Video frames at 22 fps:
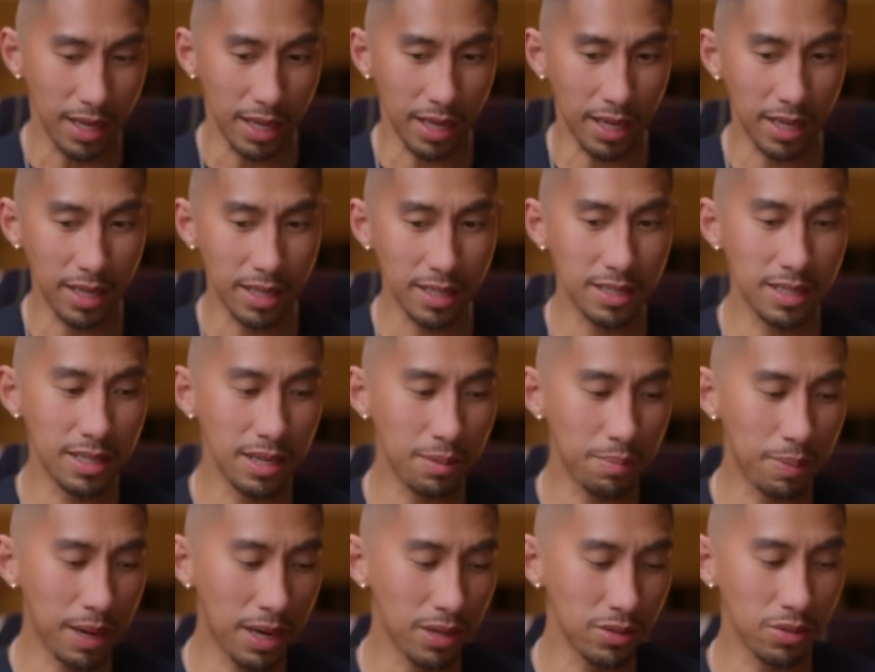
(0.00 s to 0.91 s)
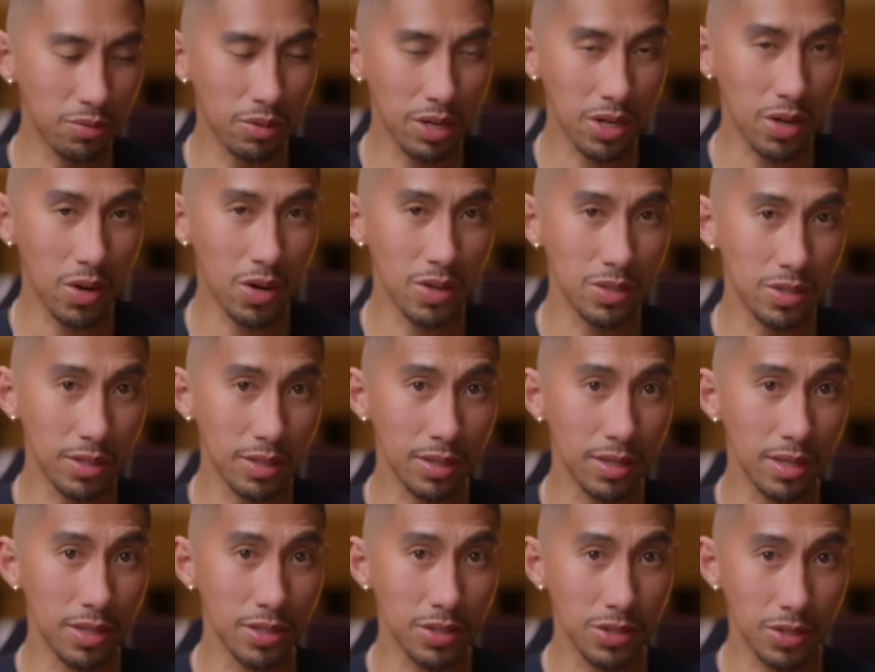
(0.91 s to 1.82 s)
And is it about the
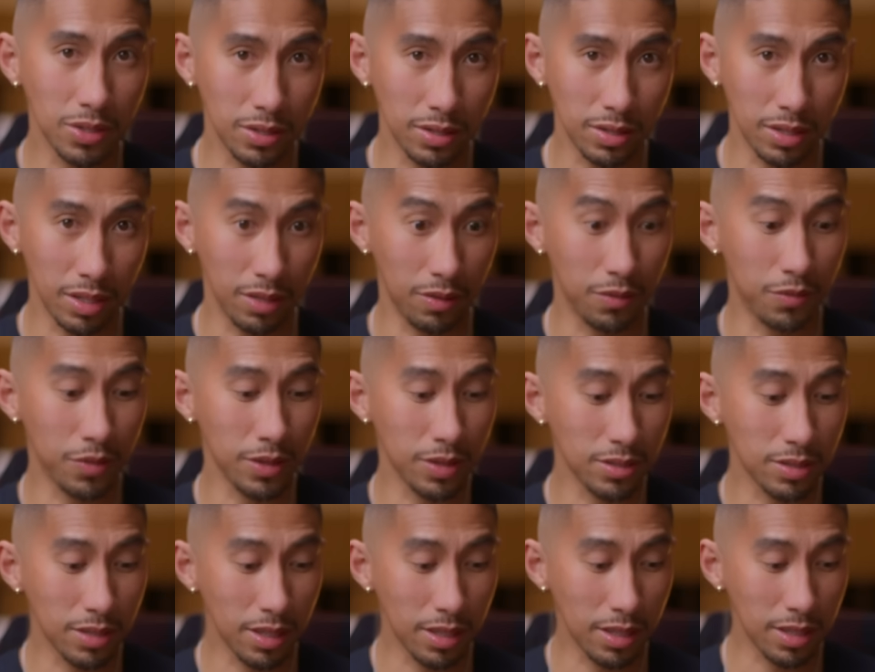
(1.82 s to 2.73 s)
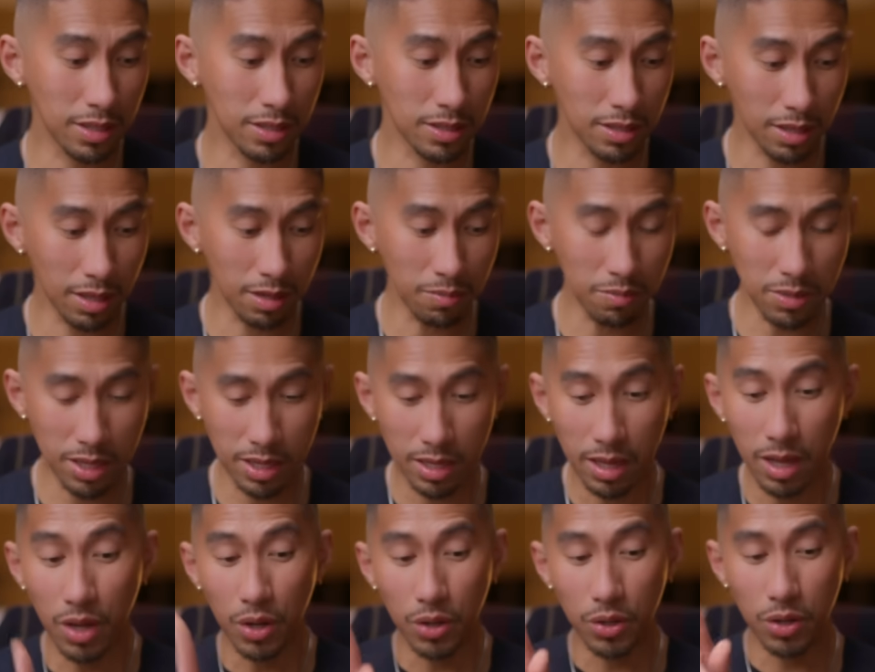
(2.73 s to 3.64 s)
reconciliation? It feels like it's coming.
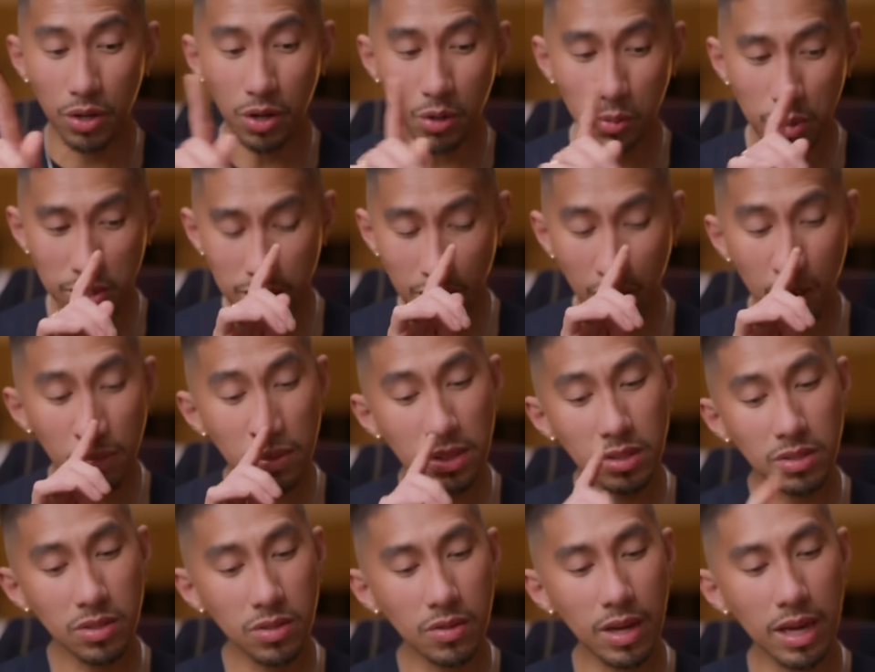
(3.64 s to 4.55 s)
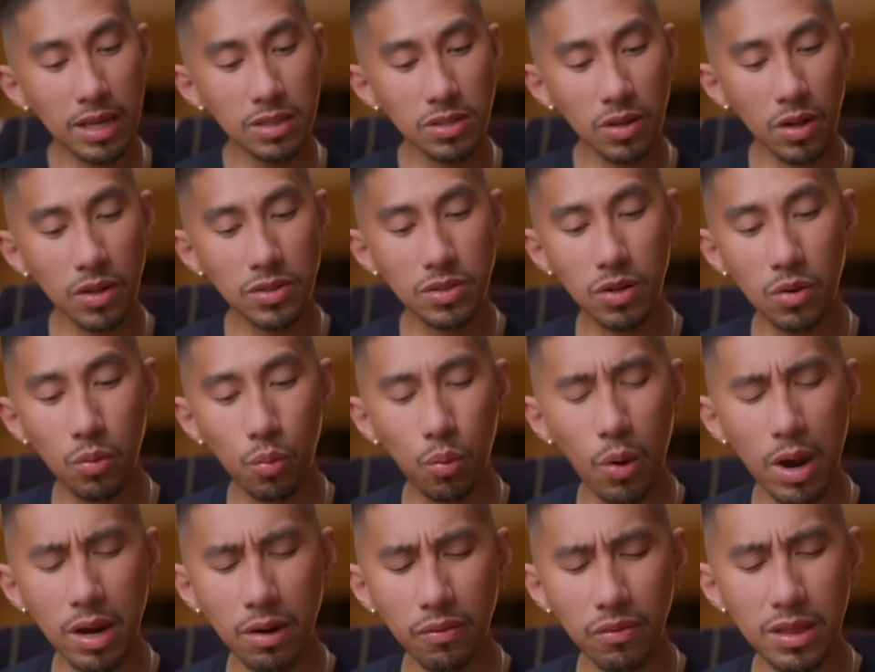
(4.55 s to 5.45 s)
You know what's coming to you guys also?
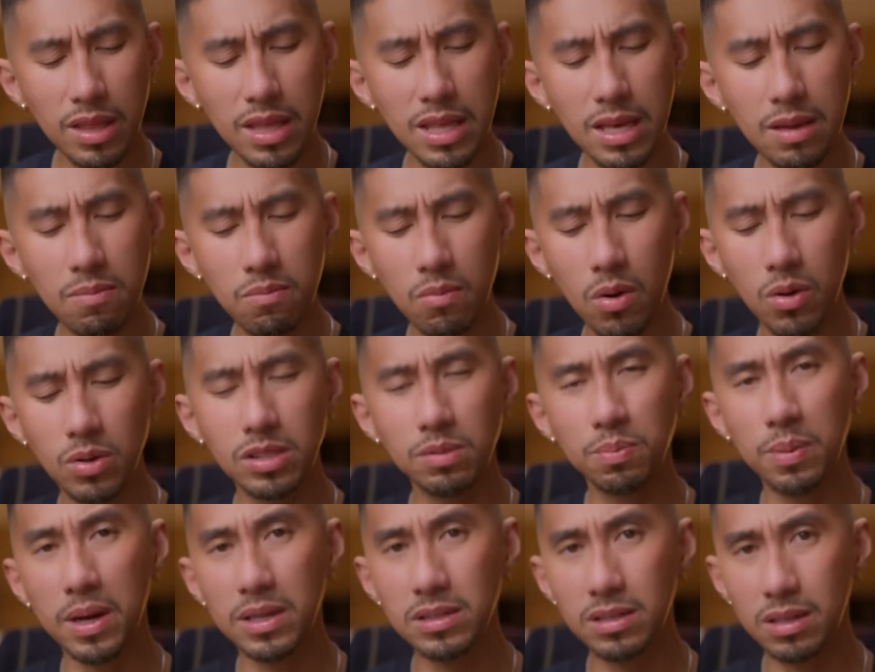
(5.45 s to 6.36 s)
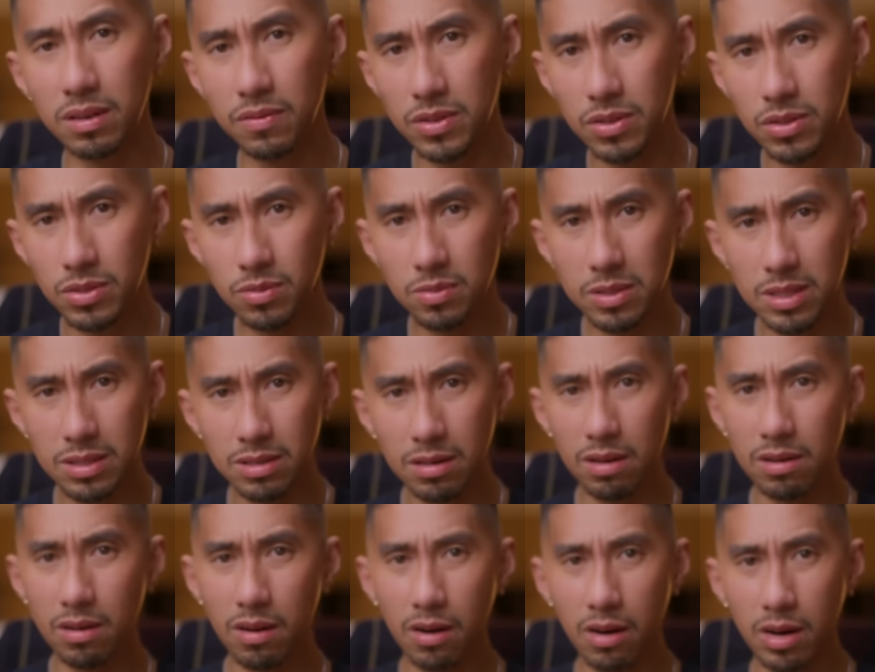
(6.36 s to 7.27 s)
One of the most positive news with the
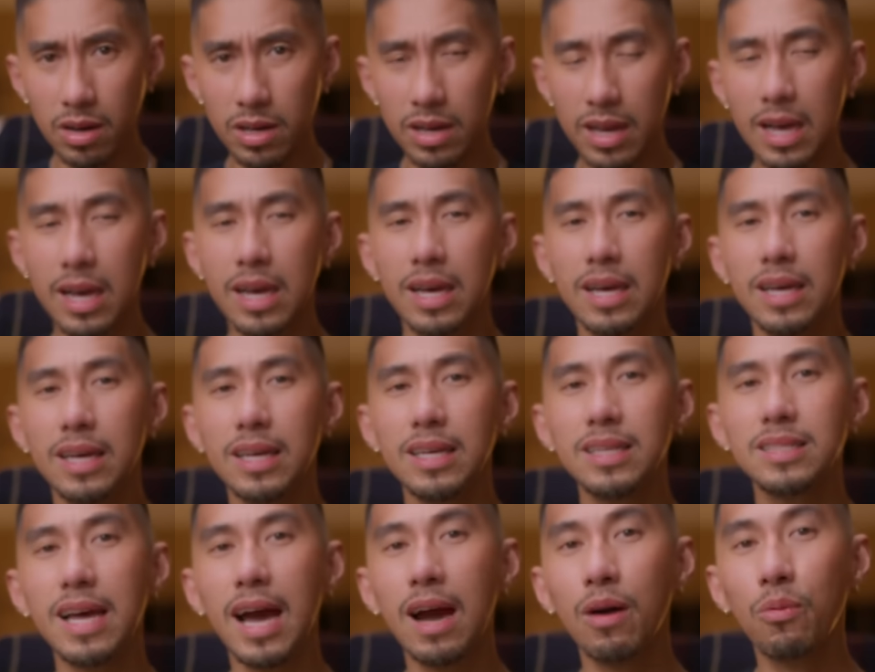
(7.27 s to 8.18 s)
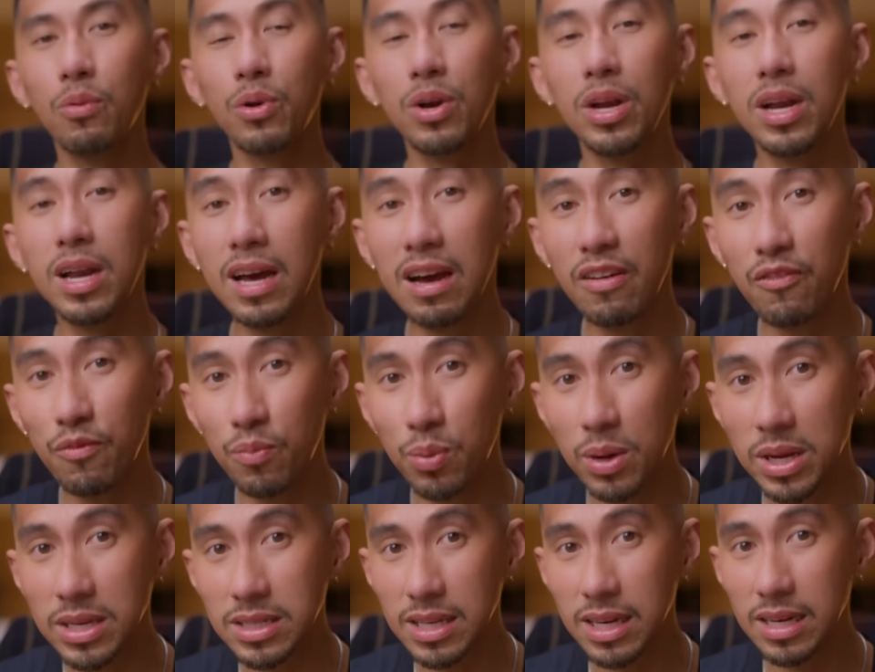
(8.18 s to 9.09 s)
Sun card is our love
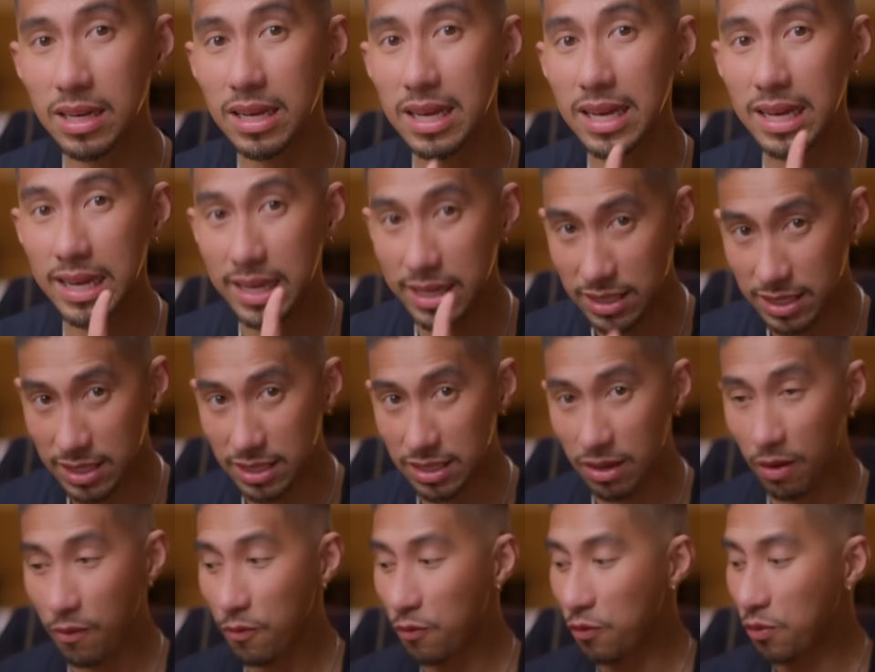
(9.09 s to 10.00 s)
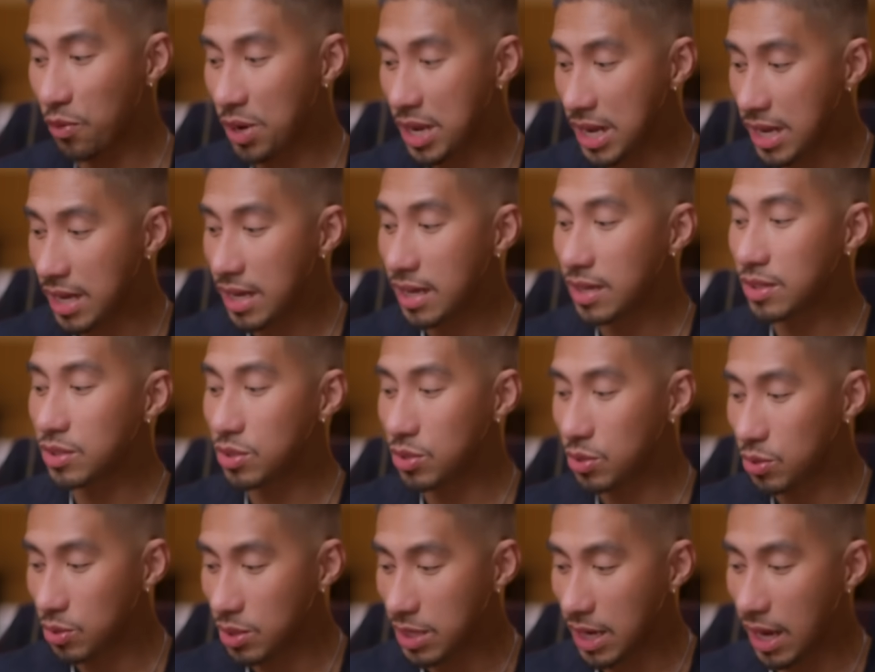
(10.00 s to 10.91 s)
bracelet is free
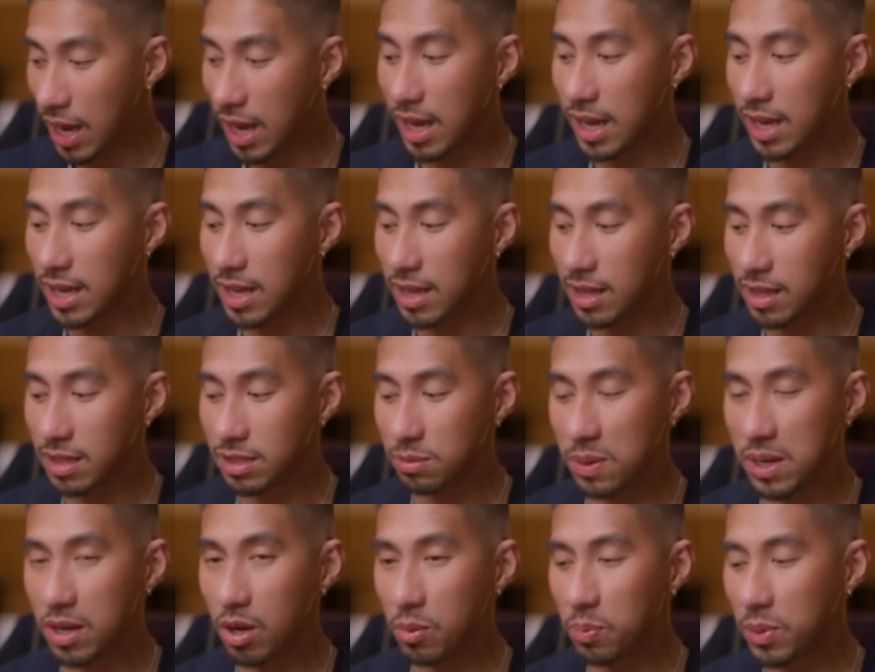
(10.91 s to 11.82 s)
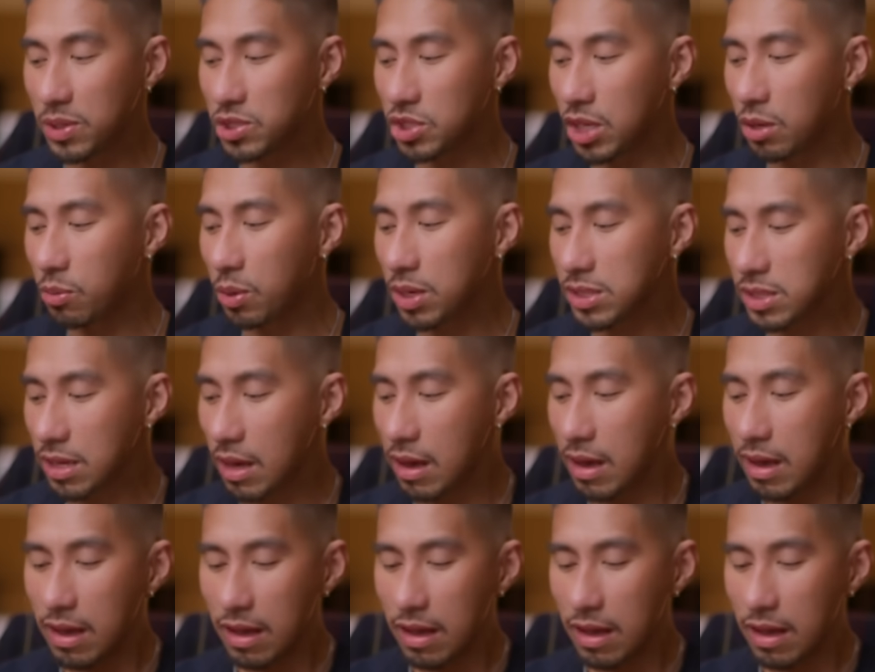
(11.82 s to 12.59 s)
today. This pink opal charm quartz.